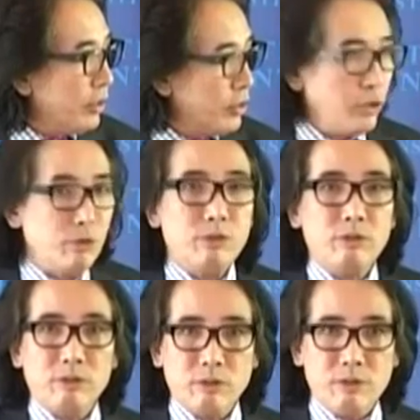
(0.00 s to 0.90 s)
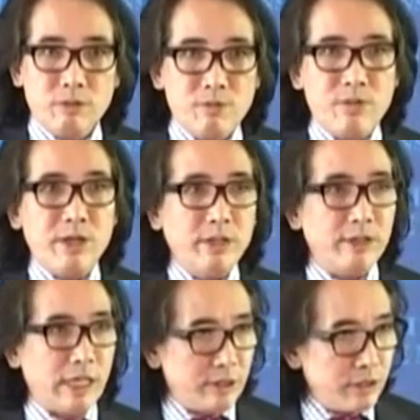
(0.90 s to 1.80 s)
to feel
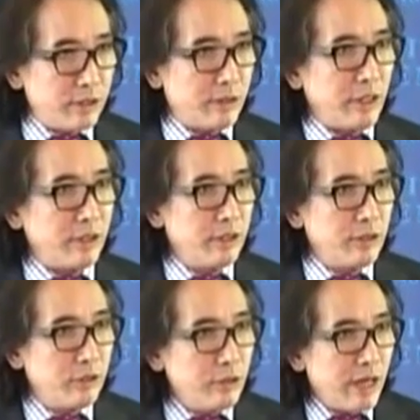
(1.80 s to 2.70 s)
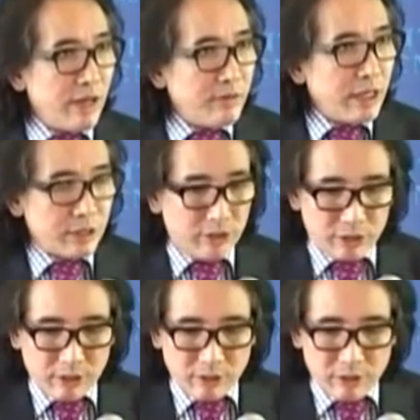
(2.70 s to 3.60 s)
that strength, to have that
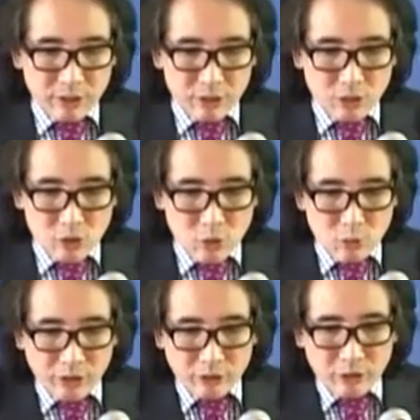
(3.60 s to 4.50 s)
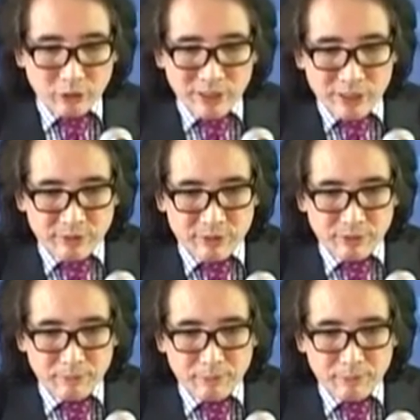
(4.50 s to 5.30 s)
will to live.